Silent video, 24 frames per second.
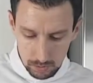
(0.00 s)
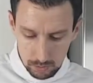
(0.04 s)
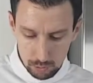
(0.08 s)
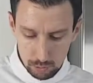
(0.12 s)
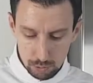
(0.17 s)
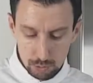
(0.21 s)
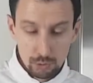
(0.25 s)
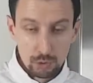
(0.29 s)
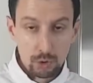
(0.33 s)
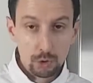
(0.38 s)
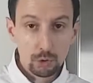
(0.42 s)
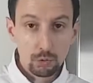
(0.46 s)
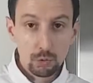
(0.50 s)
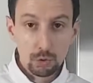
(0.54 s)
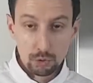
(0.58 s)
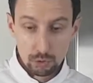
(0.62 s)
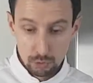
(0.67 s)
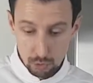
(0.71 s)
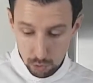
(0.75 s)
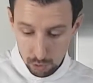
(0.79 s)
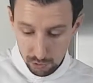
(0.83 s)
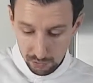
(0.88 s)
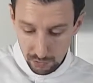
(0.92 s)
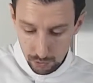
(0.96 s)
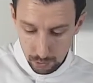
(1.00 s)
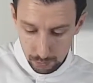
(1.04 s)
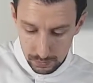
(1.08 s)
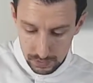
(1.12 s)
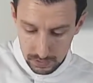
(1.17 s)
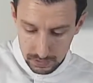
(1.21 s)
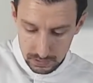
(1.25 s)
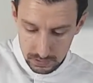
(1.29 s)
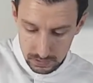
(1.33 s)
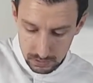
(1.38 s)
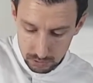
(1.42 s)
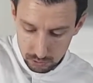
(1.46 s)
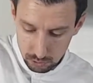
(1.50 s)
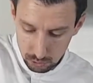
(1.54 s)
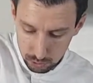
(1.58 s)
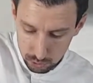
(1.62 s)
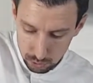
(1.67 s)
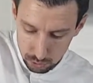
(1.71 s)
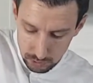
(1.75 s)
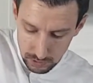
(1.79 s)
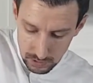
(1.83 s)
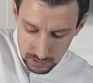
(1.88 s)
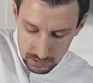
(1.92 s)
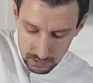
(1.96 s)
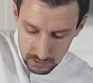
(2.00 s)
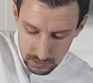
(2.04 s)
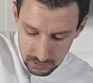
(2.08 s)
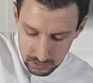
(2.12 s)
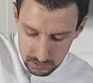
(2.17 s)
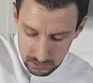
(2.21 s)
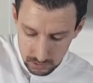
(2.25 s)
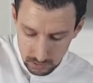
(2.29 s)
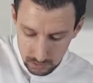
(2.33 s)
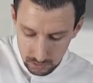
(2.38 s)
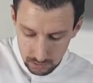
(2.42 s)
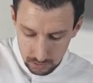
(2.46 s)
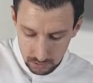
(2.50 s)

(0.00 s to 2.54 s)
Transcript: You do not want to over mix it, so as soon as it's